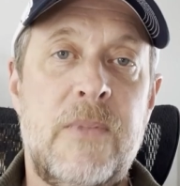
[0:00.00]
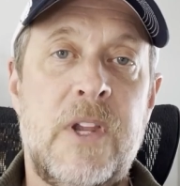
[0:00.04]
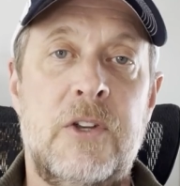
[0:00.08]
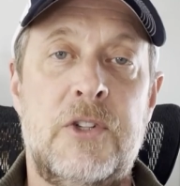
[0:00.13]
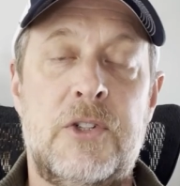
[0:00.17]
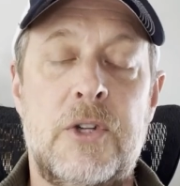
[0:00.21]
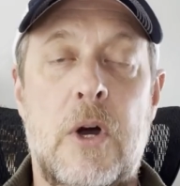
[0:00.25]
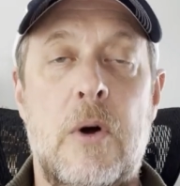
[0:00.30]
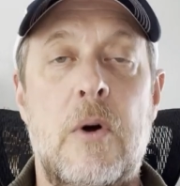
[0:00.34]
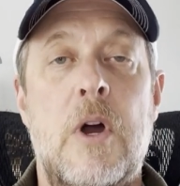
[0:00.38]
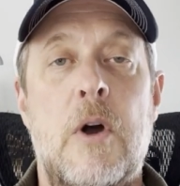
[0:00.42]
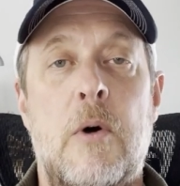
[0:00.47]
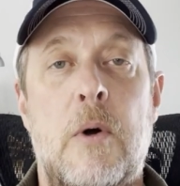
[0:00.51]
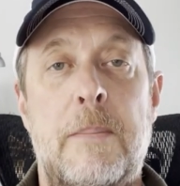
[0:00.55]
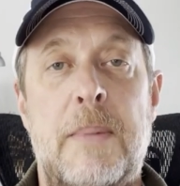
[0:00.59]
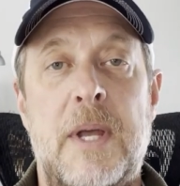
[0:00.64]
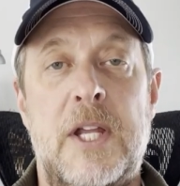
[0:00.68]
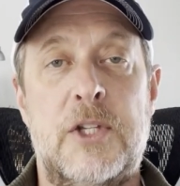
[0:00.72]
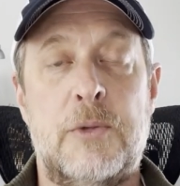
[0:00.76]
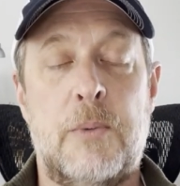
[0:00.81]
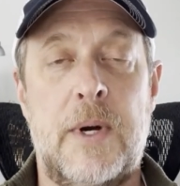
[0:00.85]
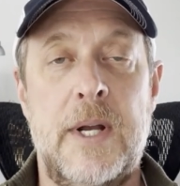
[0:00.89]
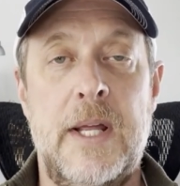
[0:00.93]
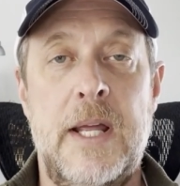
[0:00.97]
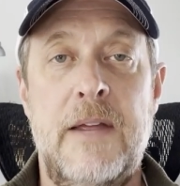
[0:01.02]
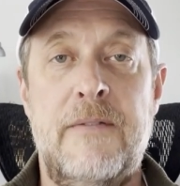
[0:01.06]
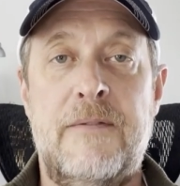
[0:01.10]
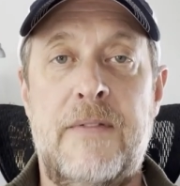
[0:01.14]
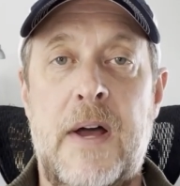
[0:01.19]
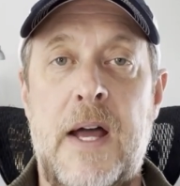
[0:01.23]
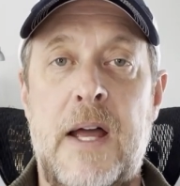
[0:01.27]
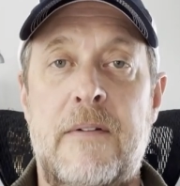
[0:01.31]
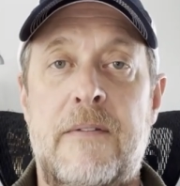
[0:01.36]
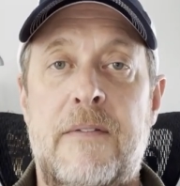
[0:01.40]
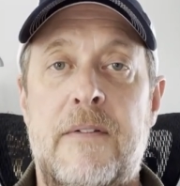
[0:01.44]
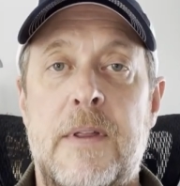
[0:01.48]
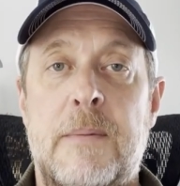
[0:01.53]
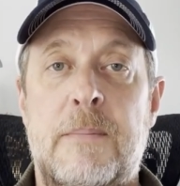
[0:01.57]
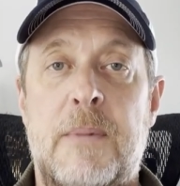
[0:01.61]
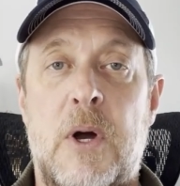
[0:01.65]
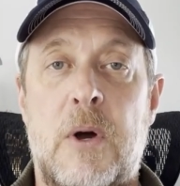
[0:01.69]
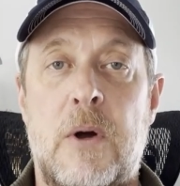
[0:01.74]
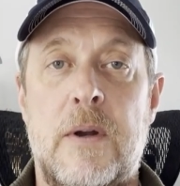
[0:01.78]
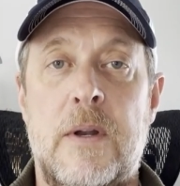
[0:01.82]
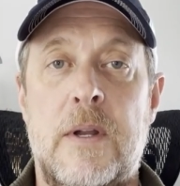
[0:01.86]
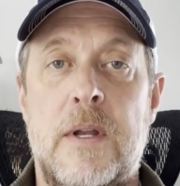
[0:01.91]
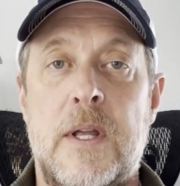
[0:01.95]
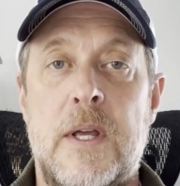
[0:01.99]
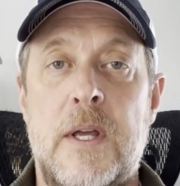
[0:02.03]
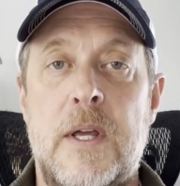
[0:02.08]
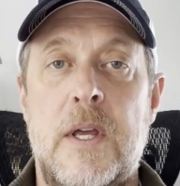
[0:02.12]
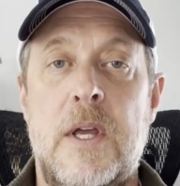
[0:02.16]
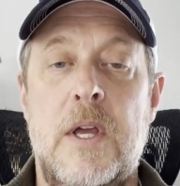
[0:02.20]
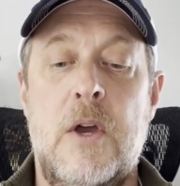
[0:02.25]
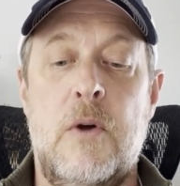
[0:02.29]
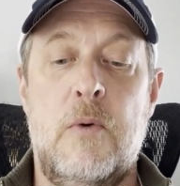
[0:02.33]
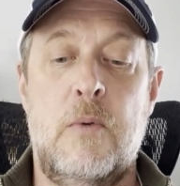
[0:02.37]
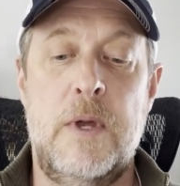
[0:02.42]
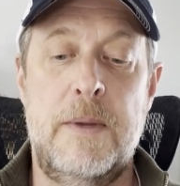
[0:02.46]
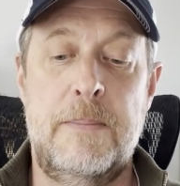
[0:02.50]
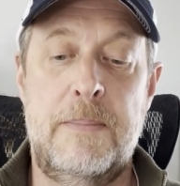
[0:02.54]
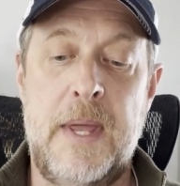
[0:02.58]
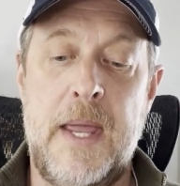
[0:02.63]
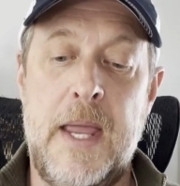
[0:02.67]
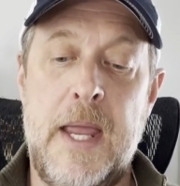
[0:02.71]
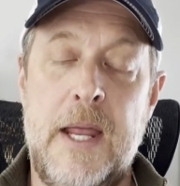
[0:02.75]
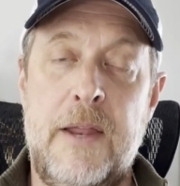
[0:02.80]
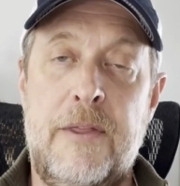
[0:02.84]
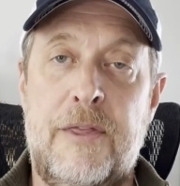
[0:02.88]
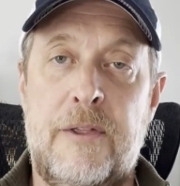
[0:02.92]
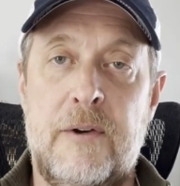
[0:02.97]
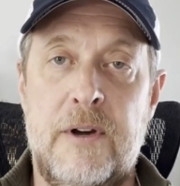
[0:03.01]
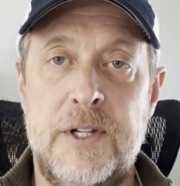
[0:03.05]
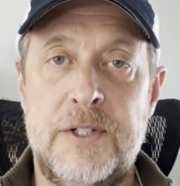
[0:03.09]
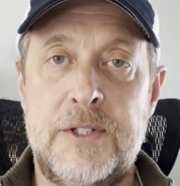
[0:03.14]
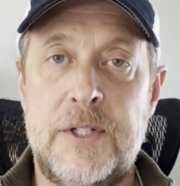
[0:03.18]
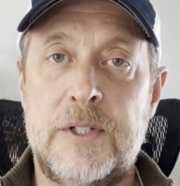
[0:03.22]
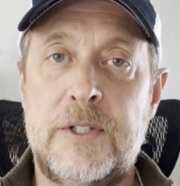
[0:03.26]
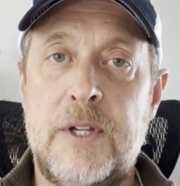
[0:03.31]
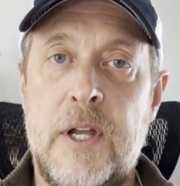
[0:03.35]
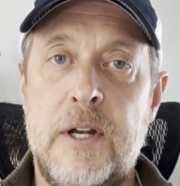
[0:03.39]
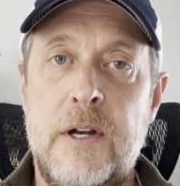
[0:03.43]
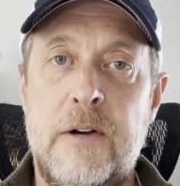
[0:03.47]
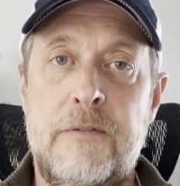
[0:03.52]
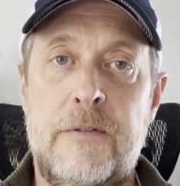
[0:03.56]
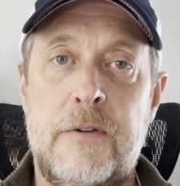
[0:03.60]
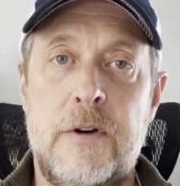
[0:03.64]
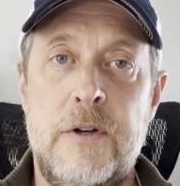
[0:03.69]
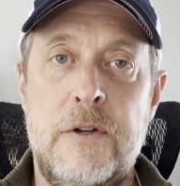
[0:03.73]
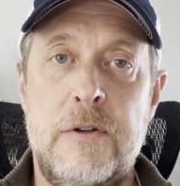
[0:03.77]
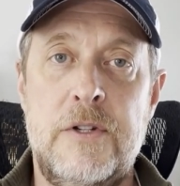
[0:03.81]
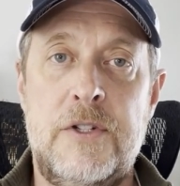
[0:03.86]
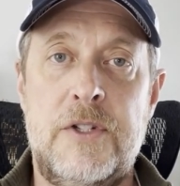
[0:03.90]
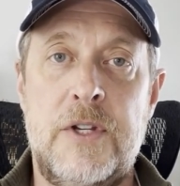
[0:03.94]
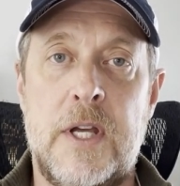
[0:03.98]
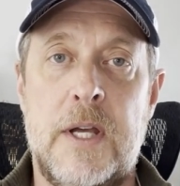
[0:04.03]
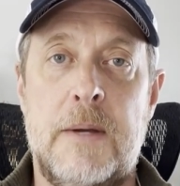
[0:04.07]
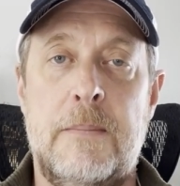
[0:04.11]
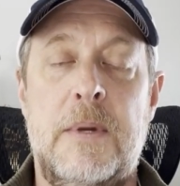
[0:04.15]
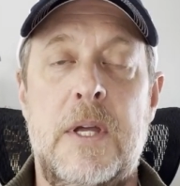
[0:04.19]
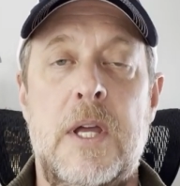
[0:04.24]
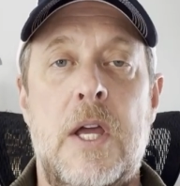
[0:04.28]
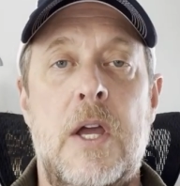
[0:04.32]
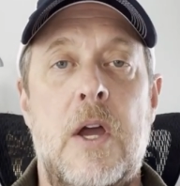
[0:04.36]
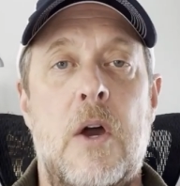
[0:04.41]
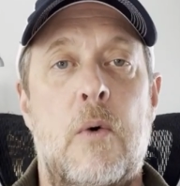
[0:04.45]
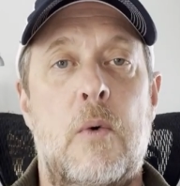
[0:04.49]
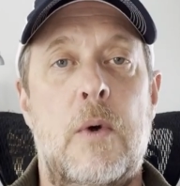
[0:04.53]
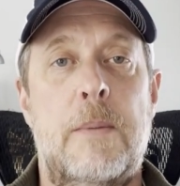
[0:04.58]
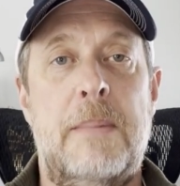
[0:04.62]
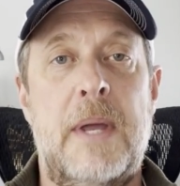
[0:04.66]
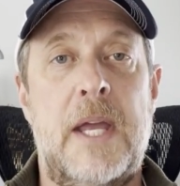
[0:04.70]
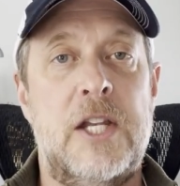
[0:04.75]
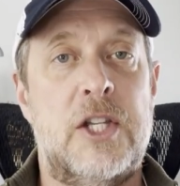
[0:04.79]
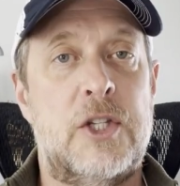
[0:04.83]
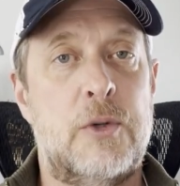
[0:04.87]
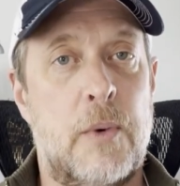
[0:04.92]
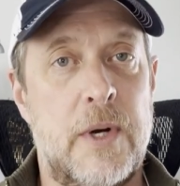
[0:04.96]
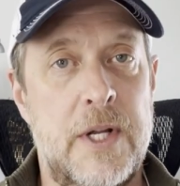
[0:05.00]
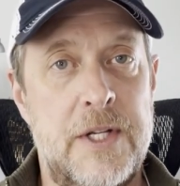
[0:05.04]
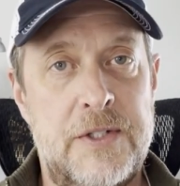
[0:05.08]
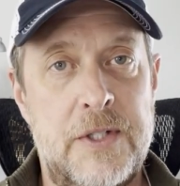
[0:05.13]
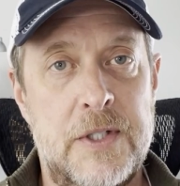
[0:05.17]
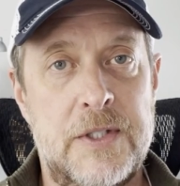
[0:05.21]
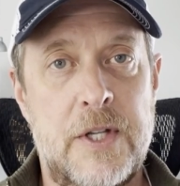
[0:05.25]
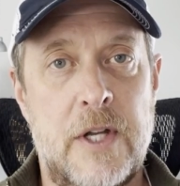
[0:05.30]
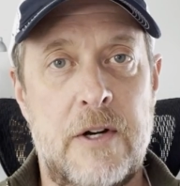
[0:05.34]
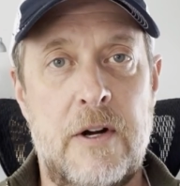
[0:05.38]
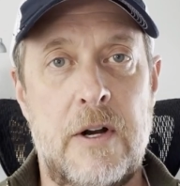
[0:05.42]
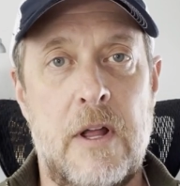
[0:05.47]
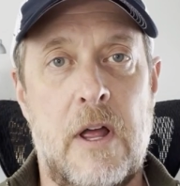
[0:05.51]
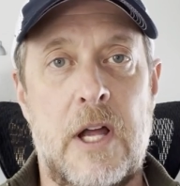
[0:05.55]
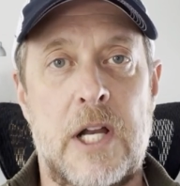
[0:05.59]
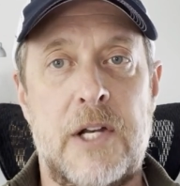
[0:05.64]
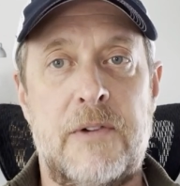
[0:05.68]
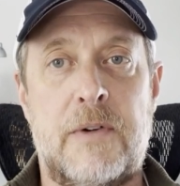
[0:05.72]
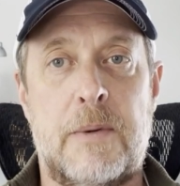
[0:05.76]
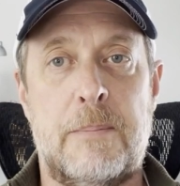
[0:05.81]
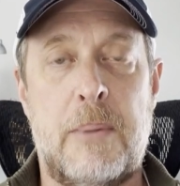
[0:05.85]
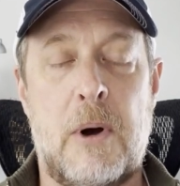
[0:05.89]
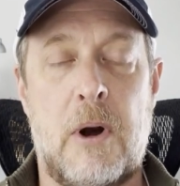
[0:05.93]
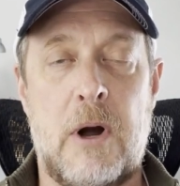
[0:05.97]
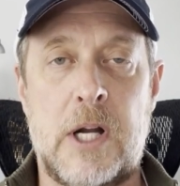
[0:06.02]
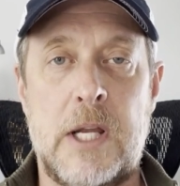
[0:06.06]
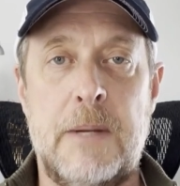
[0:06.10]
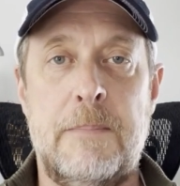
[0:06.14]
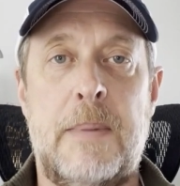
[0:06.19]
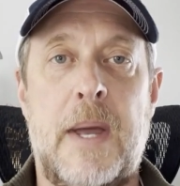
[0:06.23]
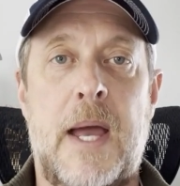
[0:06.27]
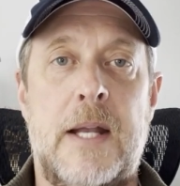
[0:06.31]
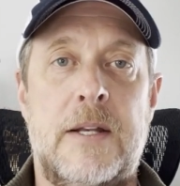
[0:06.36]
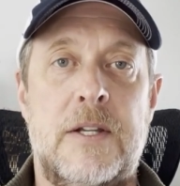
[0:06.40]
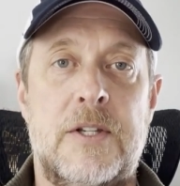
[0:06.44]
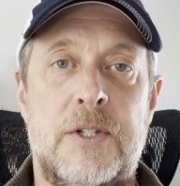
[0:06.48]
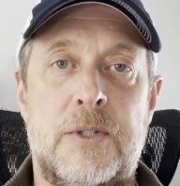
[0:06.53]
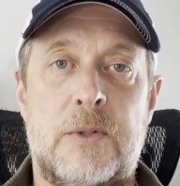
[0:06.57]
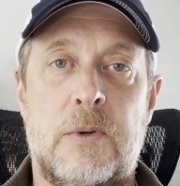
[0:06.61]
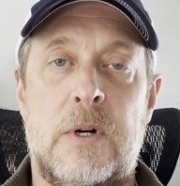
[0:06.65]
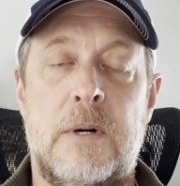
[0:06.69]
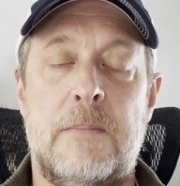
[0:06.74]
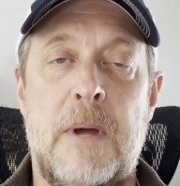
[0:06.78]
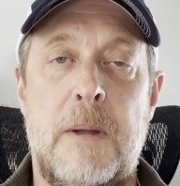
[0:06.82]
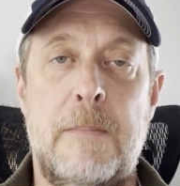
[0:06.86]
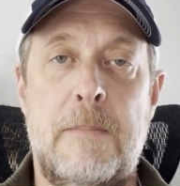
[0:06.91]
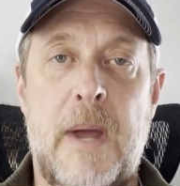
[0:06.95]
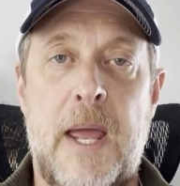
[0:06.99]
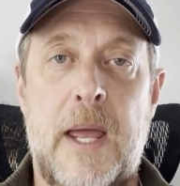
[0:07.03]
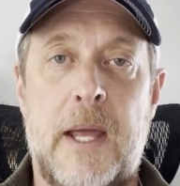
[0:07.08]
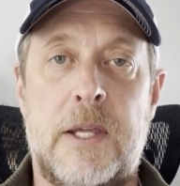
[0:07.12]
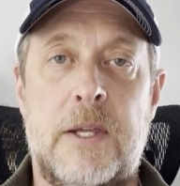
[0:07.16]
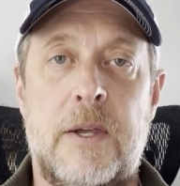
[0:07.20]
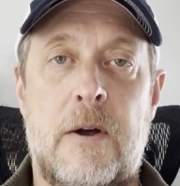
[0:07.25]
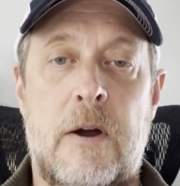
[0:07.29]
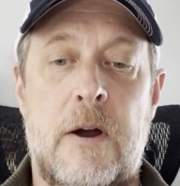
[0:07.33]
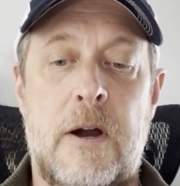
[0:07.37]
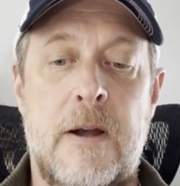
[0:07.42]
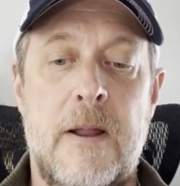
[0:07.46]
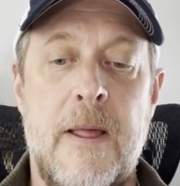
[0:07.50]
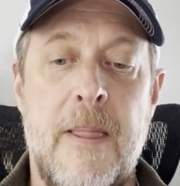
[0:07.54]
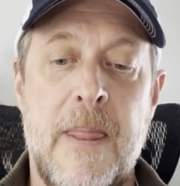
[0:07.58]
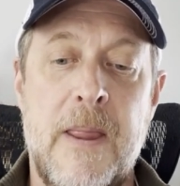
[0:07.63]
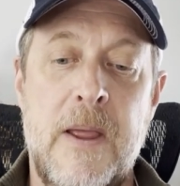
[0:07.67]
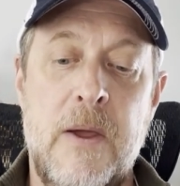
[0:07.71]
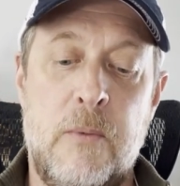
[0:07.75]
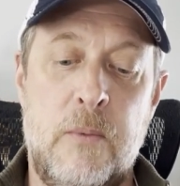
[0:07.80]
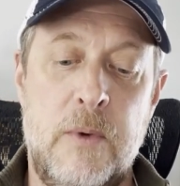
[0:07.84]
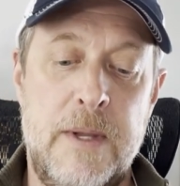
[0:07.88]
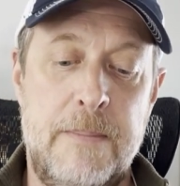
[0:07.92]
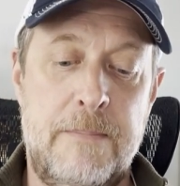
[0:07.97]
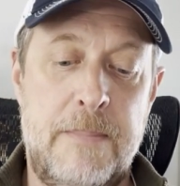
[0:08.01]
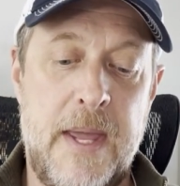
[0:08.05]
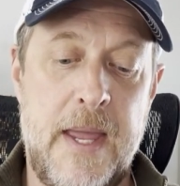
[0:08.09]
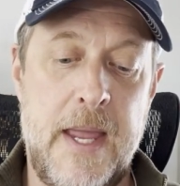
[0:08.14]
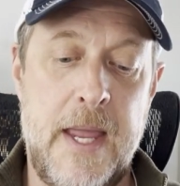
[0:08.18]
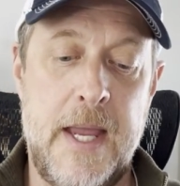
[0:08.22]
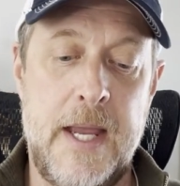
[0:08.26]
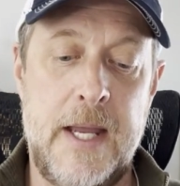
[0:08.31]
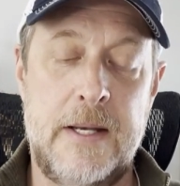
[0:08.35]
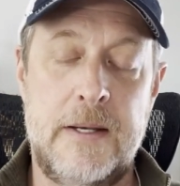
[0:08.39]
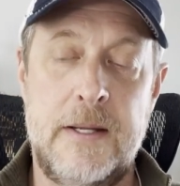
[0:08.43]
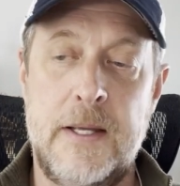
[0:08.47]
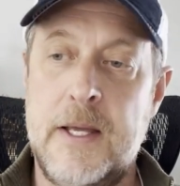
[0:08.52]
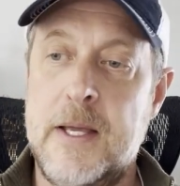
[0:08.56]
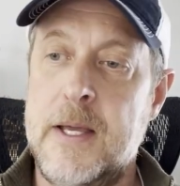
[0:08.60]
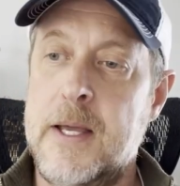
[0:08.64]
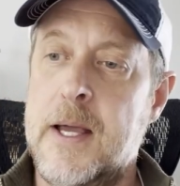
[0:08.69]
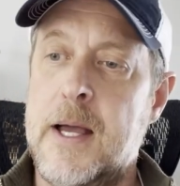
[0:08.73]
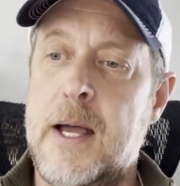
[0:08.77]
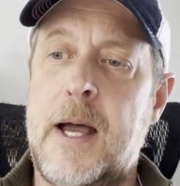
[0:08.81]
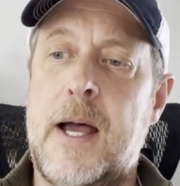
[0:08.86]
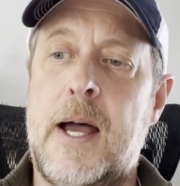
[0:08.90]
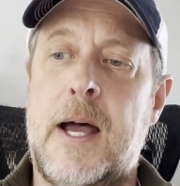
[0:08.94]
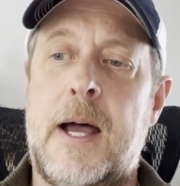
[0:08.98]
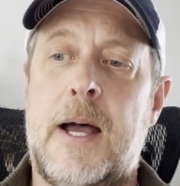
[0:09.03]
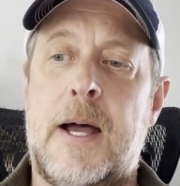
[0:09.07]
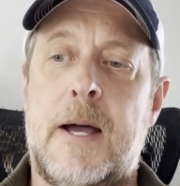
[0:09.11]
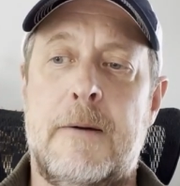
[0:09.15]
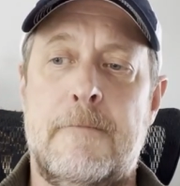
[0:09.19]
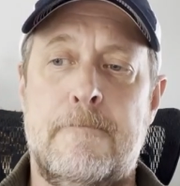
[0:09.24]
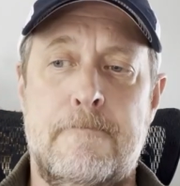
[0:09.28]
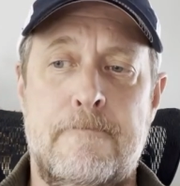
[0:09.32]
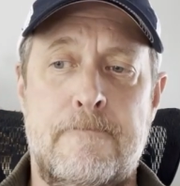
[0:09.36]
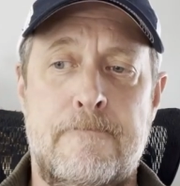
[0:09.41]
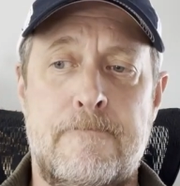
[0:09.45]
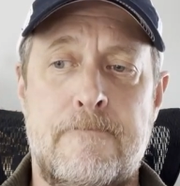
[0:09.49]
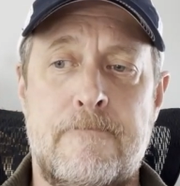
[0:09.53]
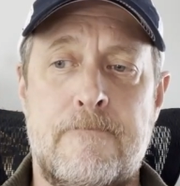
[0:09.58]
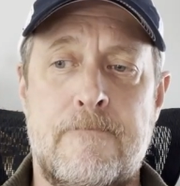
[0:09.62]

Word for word: So we paid twenty eight five for the boat. We paid 3600 for a new jib. We paid $2,600 for a parking pad to store in my backyard. We paid um,